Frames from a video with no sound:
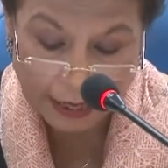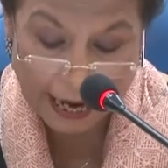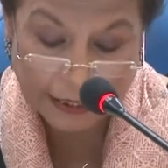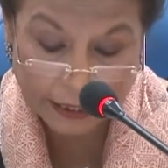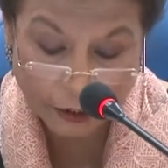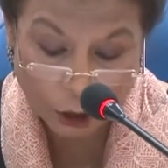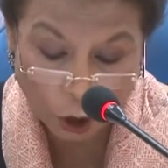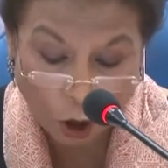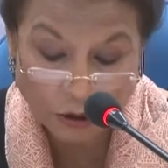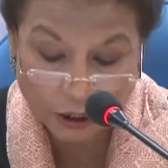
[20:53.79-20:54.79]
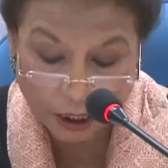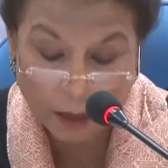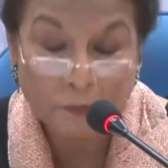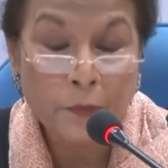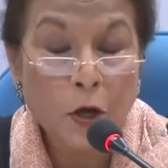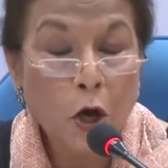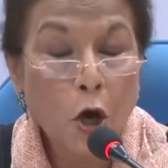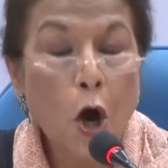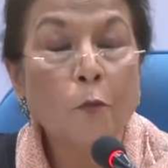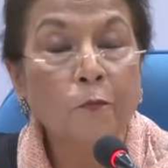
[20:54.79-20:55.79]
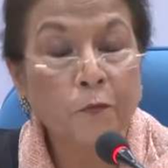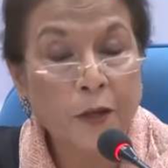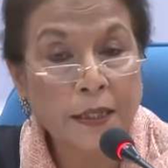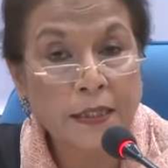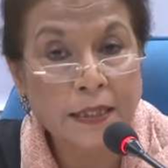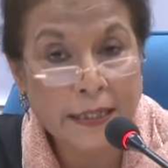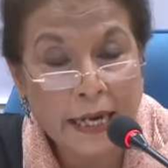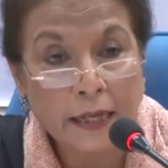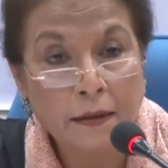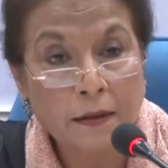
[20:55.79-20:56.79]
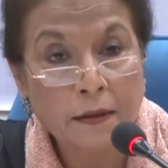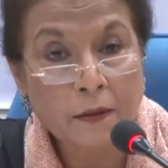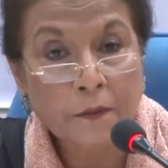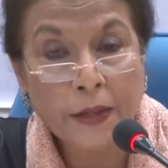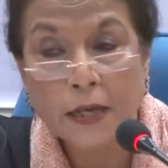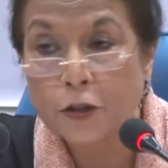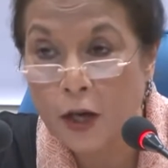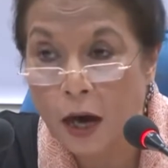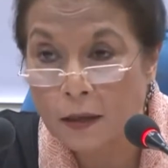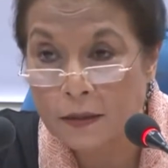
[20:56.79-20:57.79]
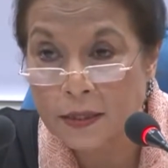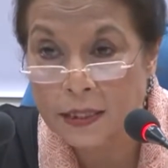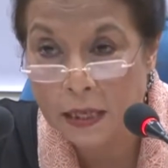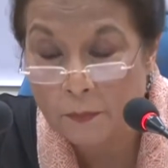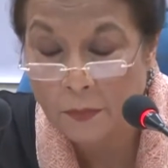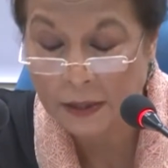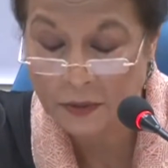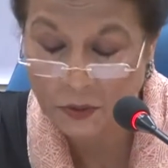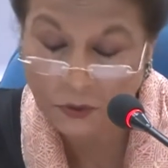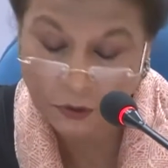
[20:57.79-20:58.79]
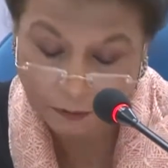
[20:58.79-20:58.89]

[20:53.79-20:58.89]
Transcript: and in the long term, hopefully contain their jihadist impulses.